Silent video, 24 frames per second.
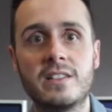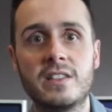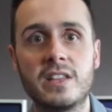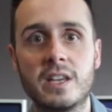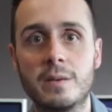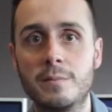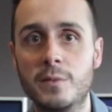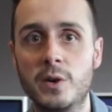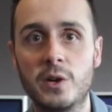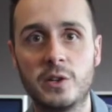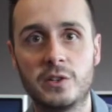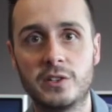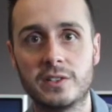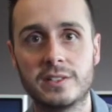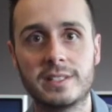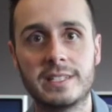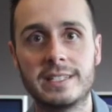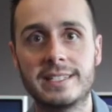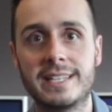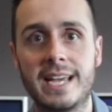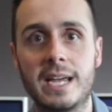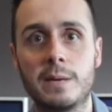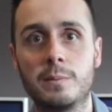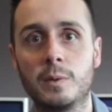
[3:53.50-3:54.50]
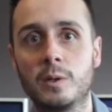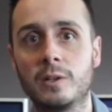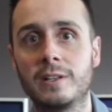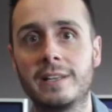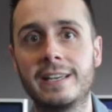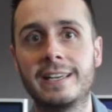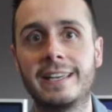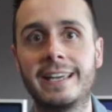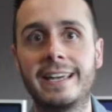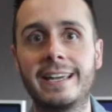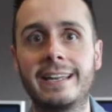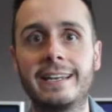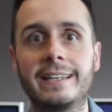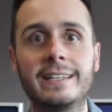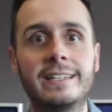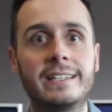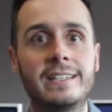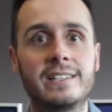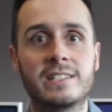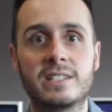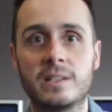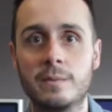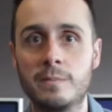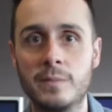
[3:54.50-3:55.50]
the emergency tape will kick in.
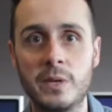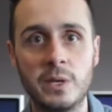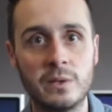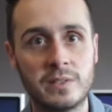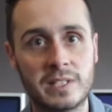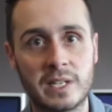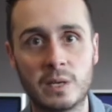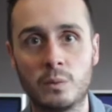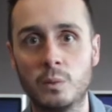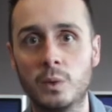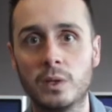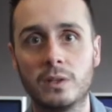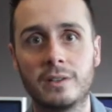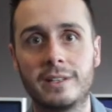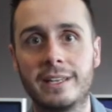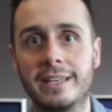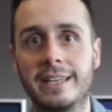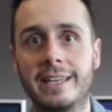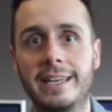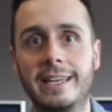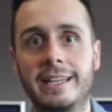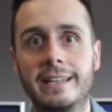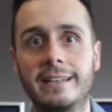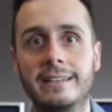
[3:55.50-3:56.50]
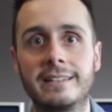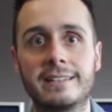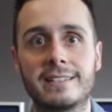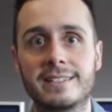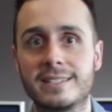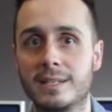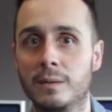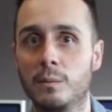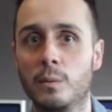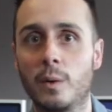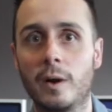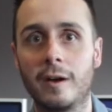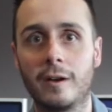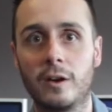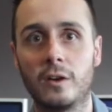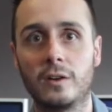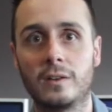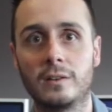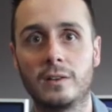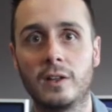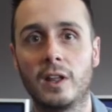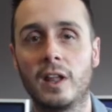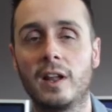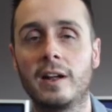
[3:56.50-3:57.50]
Some music will kick in somewhere
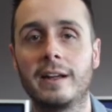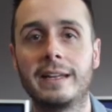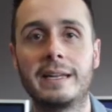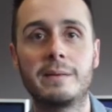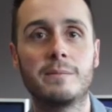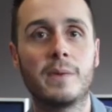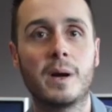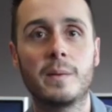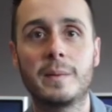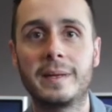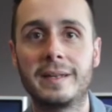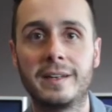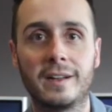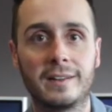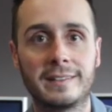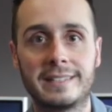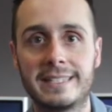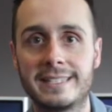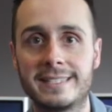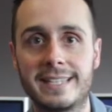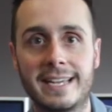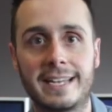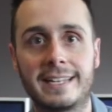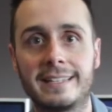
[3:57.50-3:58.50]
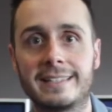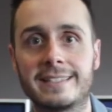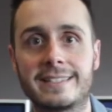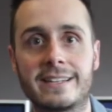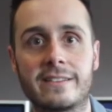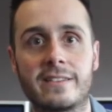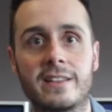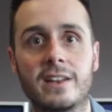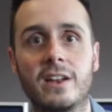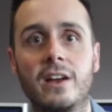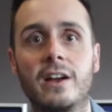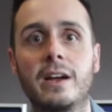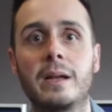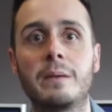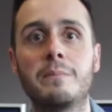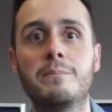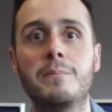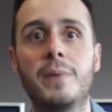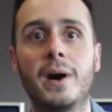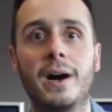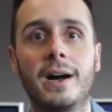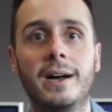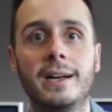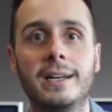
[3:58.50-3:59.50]
along the line. It might be 90 seconds down the line,
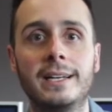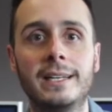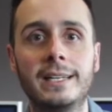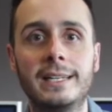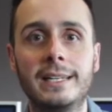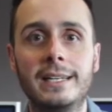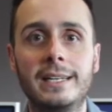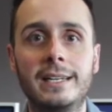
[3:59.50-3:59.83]
but